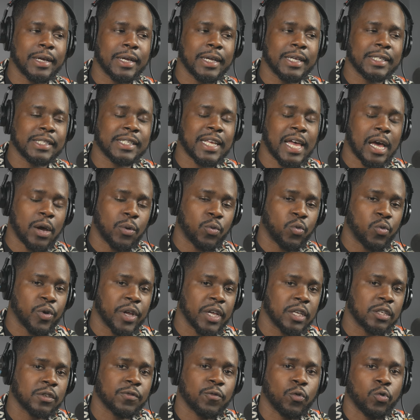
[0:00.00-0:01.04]
is at
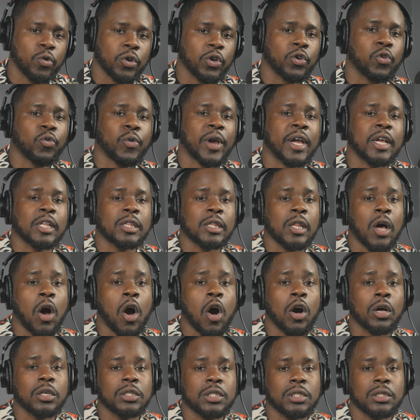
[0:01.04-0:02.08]
risk for a great
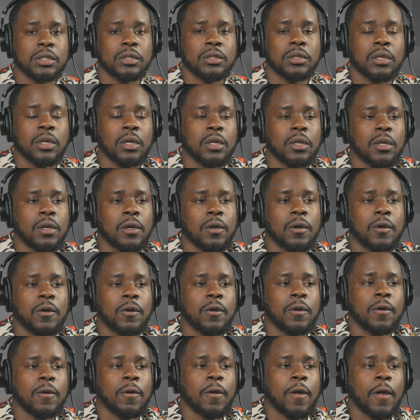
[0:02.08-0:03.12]
loss
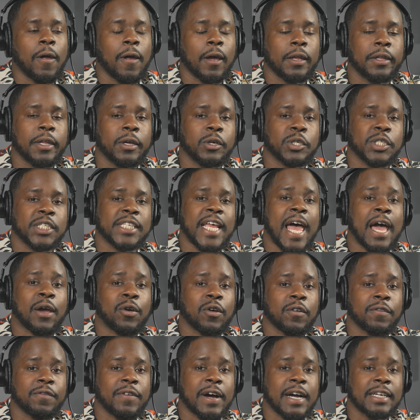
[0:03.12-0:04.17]
and they're
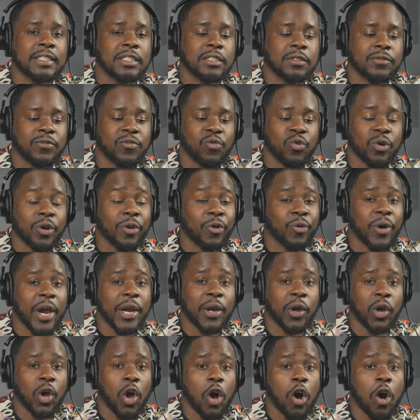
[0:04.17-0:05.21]
sacrificing for a
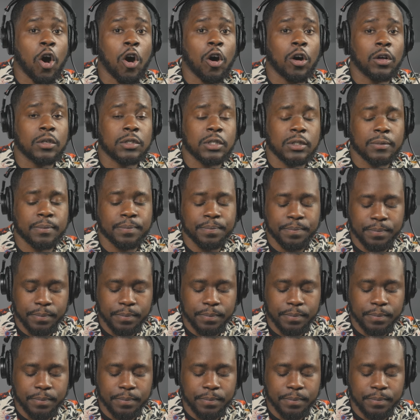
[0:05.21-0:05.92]
greater cause.